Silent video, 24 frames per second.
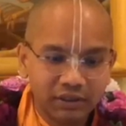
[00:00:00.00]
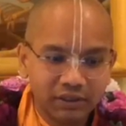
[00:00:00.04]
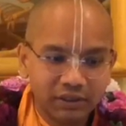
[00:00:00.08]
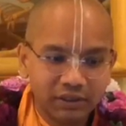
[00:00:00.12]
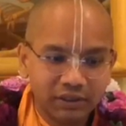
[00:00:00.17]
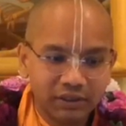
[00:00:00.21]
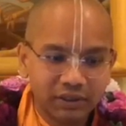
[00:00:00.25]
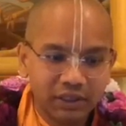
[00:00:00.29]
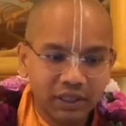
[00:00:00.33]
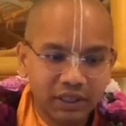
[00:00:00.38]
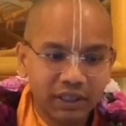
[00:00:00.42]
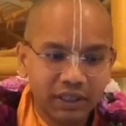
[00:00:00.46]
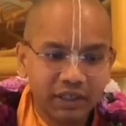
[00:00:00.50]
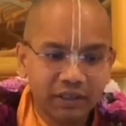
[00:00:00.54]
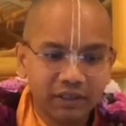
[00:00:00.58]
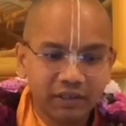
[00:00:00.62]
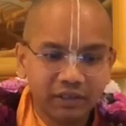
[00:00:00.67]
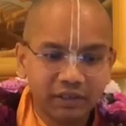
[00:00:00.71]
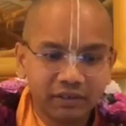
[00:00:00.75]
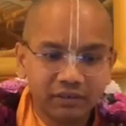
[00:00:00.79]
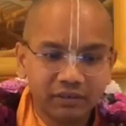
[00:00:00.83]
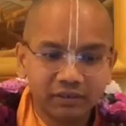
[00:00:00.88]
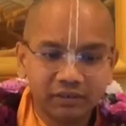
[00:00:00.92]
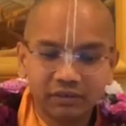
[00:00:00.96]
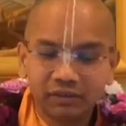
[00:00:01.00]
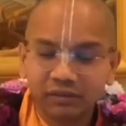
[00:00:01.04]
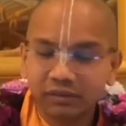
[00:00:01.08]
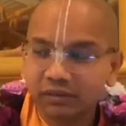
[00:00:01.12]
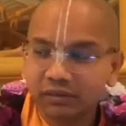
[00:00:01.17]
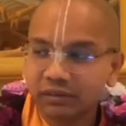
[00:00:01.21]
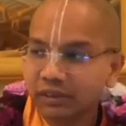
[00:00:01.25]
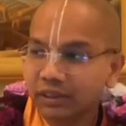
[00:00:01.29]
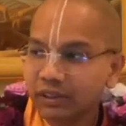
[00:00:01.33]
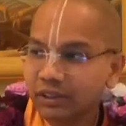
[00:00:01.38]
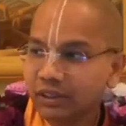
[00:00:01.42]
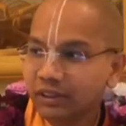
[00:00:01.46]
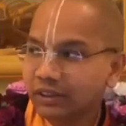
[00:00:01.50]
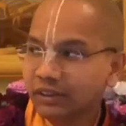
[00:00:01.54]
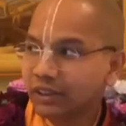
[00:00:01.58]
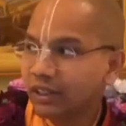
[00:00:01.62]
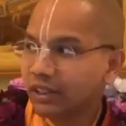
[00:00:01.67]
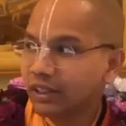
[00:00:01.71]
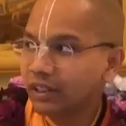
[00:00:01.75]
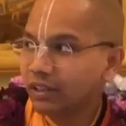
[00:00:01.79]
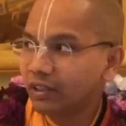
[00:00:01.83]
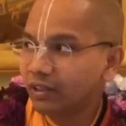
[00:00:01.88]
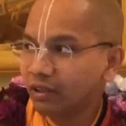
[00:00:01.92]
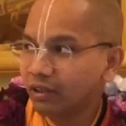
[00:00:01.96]
Second is he
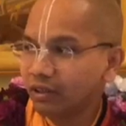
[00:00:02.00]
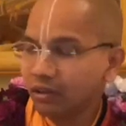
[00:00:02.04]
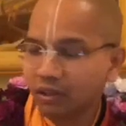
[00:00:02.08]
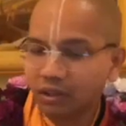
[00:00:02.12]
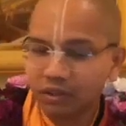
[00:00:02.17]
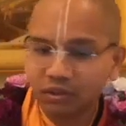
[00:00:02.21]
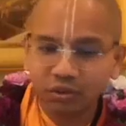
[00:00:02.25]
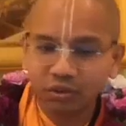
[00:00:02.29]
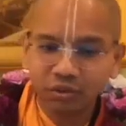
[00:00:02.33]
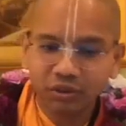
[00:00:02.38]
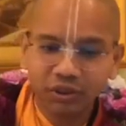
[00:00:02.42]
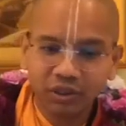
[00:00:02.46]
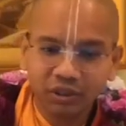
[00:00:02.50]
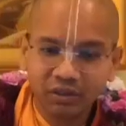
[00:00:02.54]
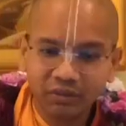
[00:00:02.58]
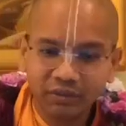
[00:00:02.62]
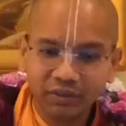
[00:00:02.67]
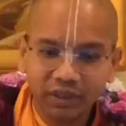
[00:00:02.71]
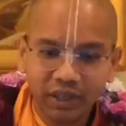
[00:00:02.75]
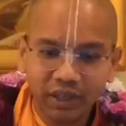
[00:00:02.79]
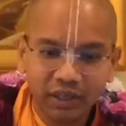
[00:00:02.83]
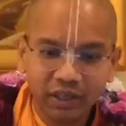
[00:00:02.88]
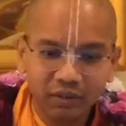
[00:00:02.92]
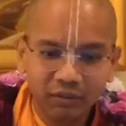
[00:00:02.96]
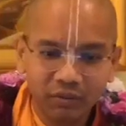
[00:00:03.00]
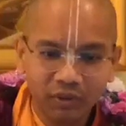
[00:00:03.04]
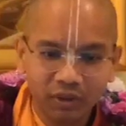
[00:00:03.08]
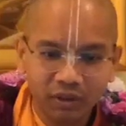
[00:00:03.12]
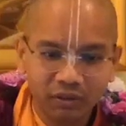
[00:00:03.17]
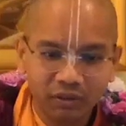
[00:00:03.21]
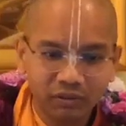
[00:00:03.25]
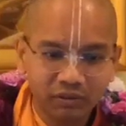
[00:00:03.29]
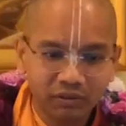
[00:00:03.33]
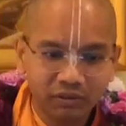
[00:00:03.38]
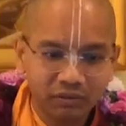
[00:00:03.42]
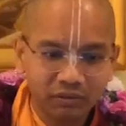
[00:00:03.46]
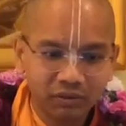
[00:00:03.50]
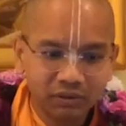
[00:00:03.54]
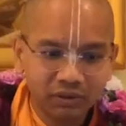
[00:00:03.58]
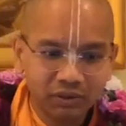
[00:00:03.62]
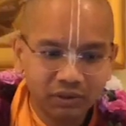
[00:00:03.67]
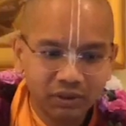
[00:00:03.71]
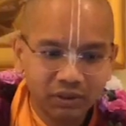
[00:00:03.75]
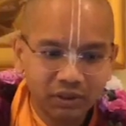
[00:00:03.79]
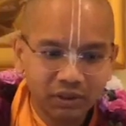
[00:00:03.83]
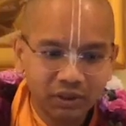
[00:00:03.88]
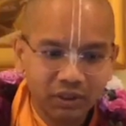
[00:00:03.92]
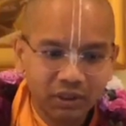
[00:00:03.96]
did not associate with anyone.
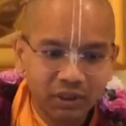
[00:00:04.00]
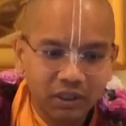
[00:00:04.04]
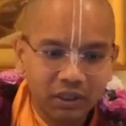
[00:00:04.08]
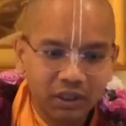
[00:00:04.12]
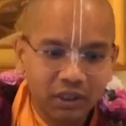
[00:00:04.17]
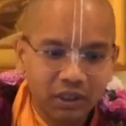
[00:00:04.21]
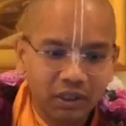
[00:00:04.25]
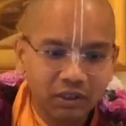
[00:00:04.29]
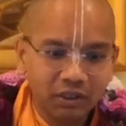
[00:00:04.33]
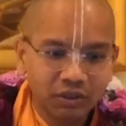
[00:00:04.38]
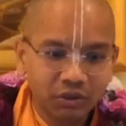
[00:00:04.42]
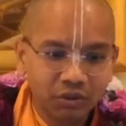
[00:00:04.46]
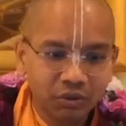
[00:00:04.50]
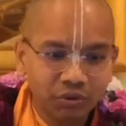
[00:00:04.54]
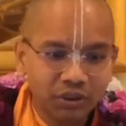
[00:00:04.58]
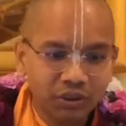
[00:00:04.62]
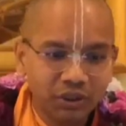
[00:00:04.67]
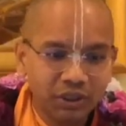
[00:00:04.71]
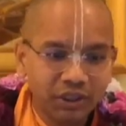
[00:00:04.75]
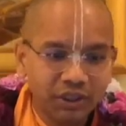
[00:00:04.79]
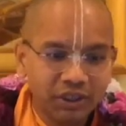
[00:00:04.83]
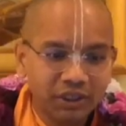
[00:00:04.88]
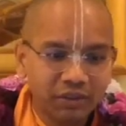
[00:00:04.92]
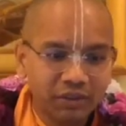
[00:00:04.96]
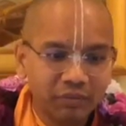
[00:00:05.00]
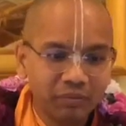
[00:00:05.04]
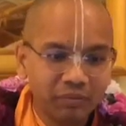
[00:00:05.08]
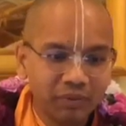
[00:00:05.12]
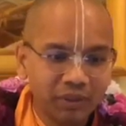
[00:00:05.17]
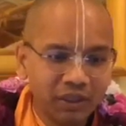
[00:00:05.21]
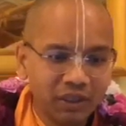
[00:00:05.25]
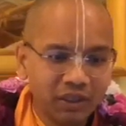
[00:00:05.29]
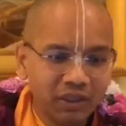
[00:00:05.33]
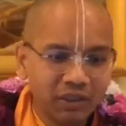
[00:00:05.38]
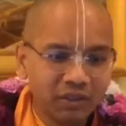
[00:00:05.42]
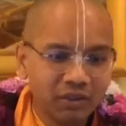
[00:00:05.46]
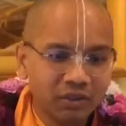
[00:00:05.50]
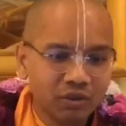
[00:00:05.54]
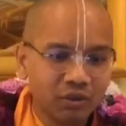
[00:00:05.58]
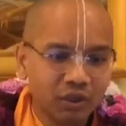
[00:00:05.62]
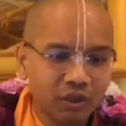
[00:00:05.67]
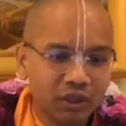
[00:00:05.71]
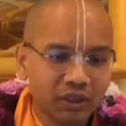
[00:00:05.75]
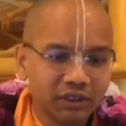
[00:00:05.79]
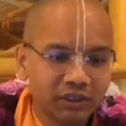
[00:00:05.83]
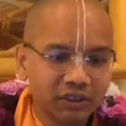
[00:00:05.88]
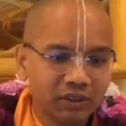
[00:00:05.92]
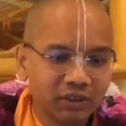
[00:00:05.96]
Association means to
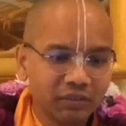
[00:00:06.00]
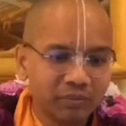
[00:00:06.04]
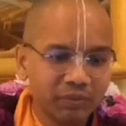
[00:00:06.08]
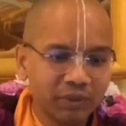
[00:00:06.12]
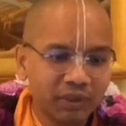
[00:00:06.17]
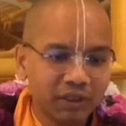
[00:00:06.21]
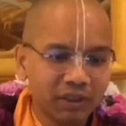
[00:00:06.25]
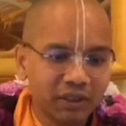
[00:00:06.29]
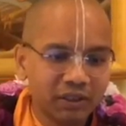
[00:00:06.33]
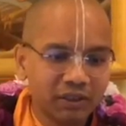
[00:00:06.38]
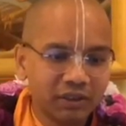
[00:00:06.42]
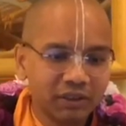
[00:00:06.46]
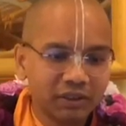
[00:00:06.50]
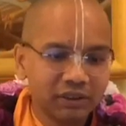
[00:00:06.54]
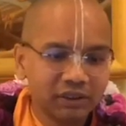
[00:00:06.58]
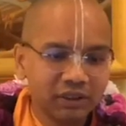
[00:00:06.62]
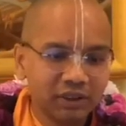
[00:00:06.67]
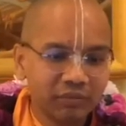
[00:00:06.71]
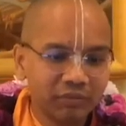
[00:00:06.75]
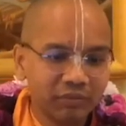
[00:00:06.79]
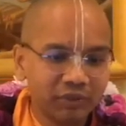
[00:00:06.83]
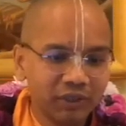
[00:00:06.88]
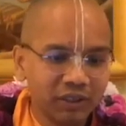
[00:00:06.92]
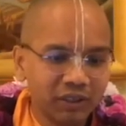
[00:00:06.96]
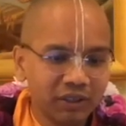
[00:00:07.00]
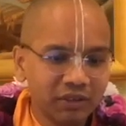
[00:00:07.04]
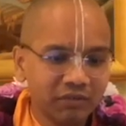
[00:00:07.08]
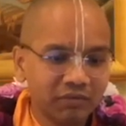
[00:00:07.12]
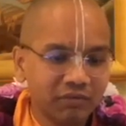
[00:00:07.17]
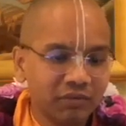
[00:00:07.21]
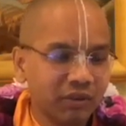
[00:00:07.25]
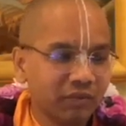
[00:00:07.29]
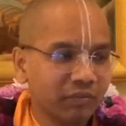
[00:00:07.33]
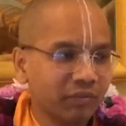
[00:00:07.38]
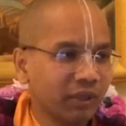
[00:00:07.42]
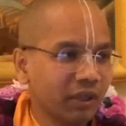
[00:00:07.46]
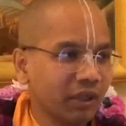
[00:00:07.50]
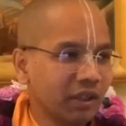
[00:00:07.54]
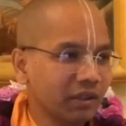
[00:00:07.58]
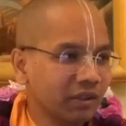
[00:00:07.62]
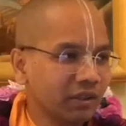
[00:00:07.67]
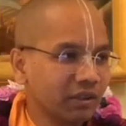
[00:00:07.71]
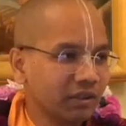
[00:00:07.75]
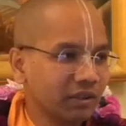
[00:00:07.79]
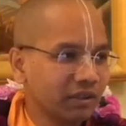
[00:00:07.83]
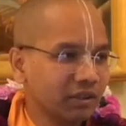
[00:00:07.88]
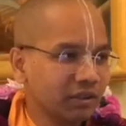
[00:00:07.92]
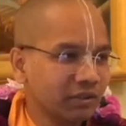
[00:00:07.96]
accept something from
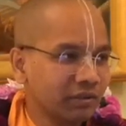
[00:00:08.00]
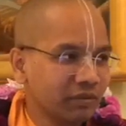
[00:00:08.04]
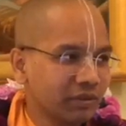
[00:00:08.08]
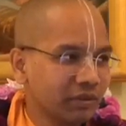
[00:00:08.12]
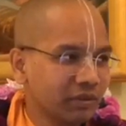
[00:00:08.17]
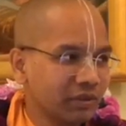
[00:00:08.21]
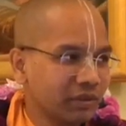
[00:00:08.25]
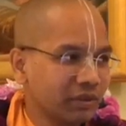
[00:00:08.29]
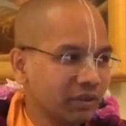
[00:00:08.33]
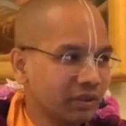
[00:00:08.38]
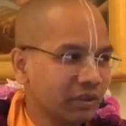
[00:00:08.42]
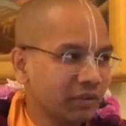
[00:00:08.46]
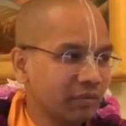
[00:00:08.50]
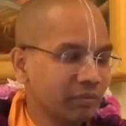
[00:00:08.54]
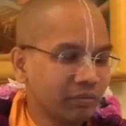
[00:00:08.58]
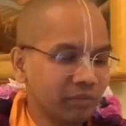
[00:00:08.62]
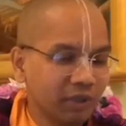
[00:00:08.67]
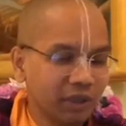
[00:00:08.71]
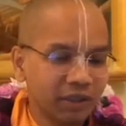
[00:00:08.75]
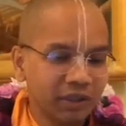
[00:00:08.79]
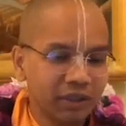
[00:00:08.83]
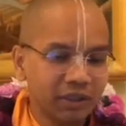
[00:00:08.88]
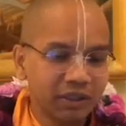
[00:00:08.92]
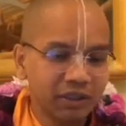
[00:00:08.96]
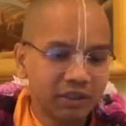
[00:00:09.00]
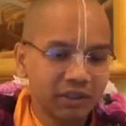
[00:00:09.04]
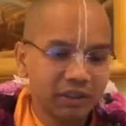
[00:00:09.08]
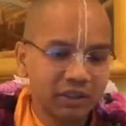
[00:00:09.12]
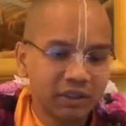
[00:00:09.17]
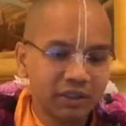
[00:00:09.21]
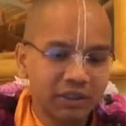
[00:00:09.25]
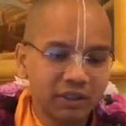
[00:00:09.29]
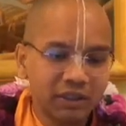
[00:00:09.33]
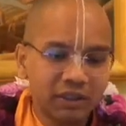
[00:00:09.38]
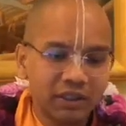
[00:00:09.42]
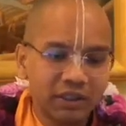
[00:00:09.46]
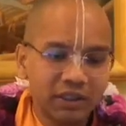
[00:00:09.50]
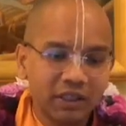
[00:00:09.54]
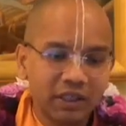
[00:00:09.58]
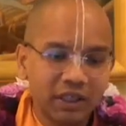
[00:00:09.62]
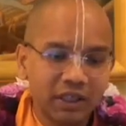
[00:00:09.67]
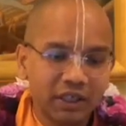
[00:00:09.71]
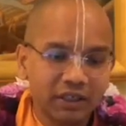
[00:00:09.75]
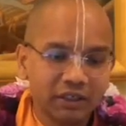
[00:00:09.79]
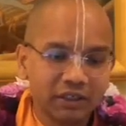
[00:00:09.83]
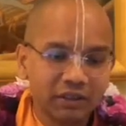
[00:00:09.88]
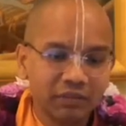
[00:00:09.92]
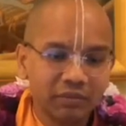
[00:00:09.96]
others, but he
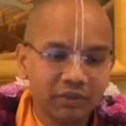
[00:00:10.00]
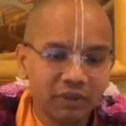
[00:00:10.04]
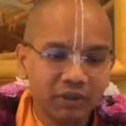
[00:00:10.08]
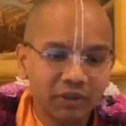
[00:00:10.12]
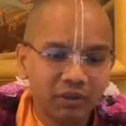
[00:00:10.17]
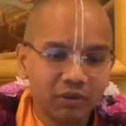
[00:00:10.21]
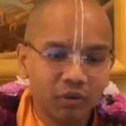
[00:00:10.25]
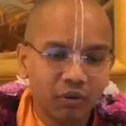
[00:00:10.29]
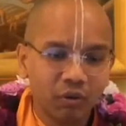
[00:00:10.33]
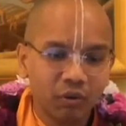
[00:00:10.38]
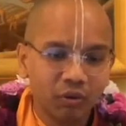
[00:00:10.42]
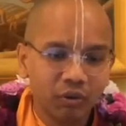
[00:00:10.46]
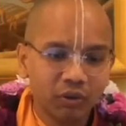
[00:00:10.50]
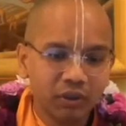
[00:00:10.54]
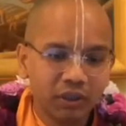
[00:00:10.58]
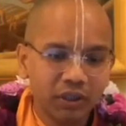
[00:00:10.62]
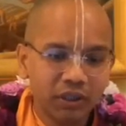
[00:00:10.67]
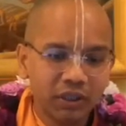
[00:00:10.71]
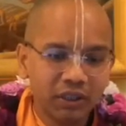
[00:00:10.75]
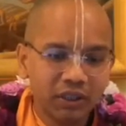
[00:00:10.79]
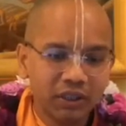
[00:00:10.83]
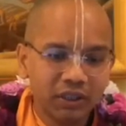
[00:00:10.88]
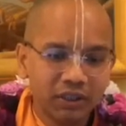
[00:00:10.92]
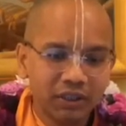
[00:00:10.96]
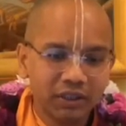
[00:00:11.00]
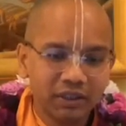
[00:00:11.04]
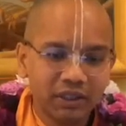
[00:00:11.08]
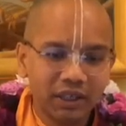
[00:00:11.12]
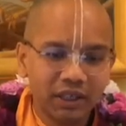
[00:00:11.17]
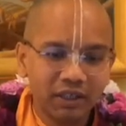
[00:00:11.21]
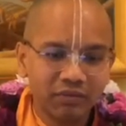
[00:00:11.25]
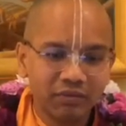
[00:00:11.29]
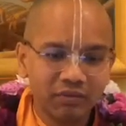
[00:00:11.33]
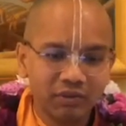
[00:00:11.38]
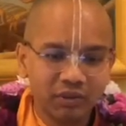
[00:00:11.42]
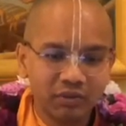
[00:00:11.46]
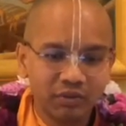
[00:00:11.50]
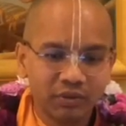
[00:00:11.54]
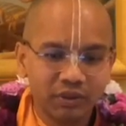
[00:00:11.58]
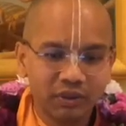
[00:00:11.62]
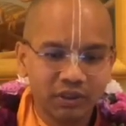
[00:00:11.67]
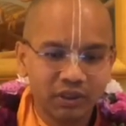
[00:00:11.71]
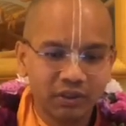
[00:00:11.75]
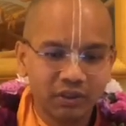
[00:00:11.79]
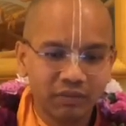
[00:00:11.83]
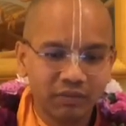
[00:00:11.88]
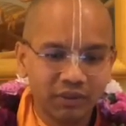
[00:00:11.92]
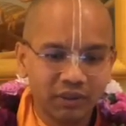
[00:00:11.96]
accepted only that which was
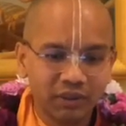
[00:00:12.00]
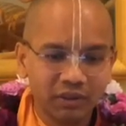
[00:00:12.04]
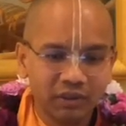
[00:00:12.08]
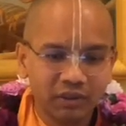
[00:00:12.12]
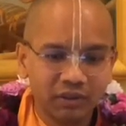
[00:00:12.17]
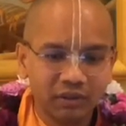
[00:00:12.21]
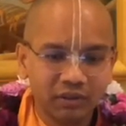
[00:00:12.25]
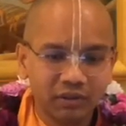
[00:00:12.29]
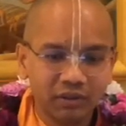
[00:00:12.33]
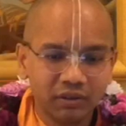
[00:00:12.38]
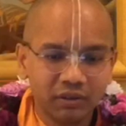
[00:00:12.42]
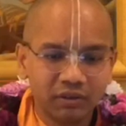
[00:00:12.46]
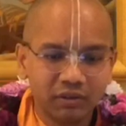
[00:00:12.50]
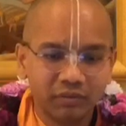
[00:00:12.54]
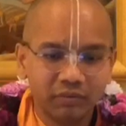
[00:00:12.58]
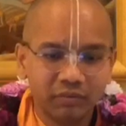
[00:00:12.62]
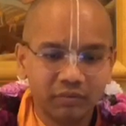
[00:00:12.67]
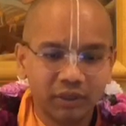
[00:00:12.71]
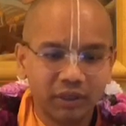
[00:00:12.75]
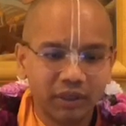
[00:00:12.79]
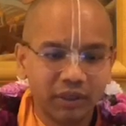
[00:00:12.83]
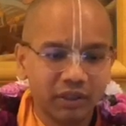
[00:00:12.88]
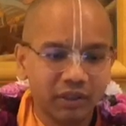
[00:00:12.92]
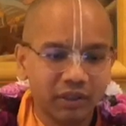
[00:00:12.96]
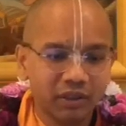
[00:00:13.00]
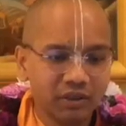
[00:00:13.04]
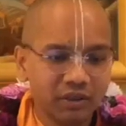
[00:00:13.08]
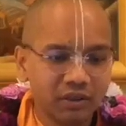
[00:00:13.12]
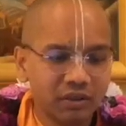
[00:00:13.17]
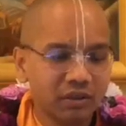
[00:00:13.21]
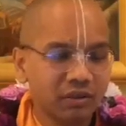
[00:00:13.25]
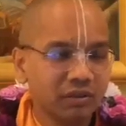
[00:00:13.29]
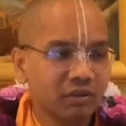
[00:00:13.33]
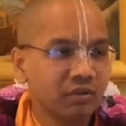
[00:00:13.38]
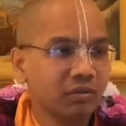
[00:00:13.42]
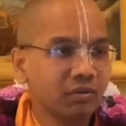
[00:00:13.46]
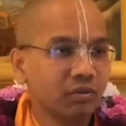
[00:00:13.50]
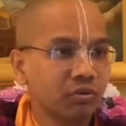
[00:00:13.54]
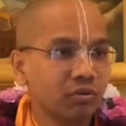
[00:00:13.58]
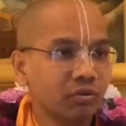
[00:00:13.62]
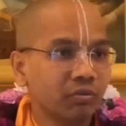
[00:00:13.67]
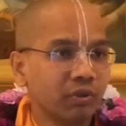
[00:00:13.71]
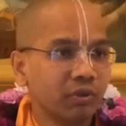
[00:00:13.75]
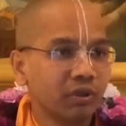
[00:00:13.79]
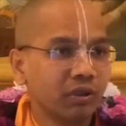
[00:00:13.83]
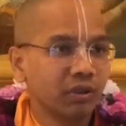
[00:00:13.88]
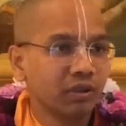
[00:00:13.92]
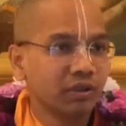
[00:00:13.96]
given by his Guru
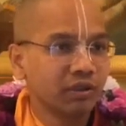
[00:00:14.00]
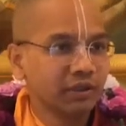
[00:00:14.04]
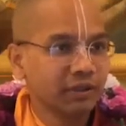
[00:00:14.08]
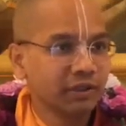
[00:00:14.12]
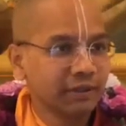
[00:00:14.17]
Maharaj.